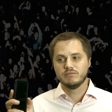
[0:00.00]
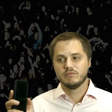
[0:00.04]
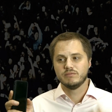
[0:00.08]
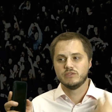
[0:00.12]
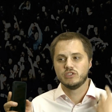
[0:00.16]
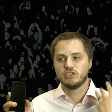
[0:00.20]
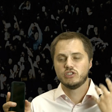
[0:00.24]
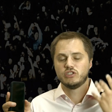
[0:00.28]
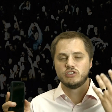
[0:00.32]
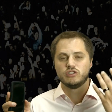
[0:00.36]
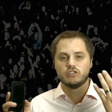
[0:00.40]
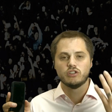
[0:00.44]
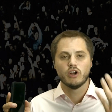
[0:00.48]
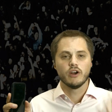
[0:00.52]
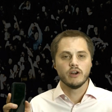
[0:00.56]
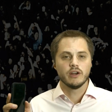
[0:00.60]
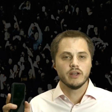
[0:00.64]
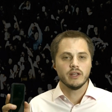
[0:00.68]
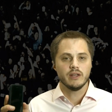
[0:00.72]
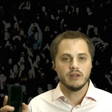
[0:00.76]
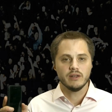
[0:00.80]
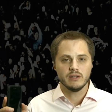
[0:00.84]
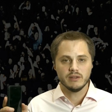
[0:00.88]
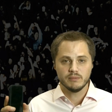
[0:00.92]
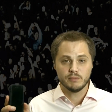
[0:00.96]

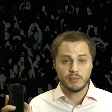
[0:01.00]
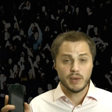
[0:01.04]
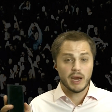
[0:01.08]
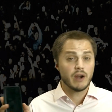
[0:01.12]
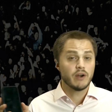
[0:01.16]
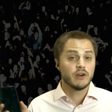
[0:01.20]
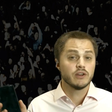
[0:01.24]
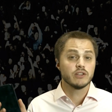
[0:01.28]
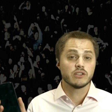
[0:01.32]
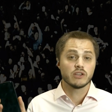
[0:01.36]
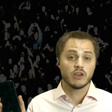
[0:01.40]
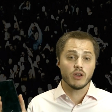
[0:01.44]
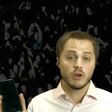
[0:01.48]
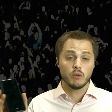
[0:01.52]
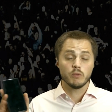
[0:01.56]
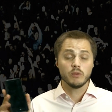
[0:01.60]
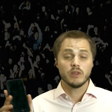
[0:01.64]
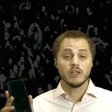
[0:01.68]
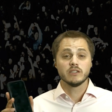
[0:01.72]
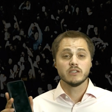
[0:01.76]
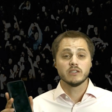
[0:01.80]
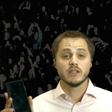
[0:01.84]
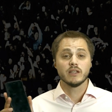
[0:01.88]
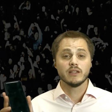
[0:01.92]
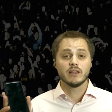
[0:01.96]
started. Periscope,
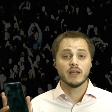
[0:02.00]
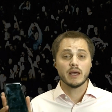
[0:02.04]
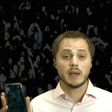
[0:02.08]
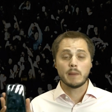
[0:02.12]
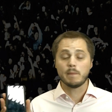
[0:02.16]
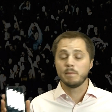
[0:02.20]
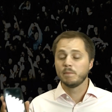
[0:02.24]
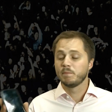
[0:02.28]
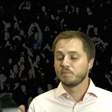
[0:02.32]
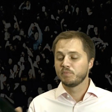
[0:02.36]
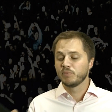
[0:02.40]
things like that.